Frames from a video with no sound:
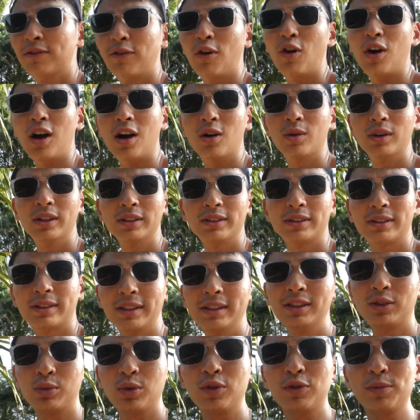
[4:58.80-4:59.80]
four hours
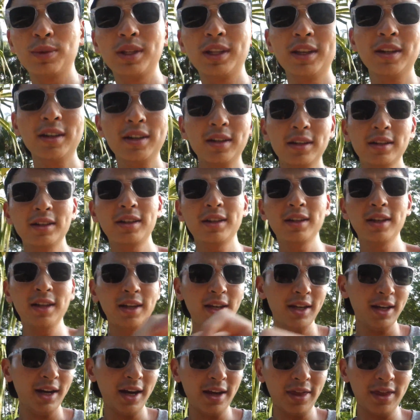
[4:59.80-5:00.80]
since we've been here,
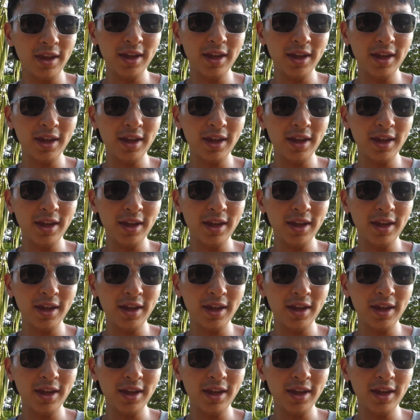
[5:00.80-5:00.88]
I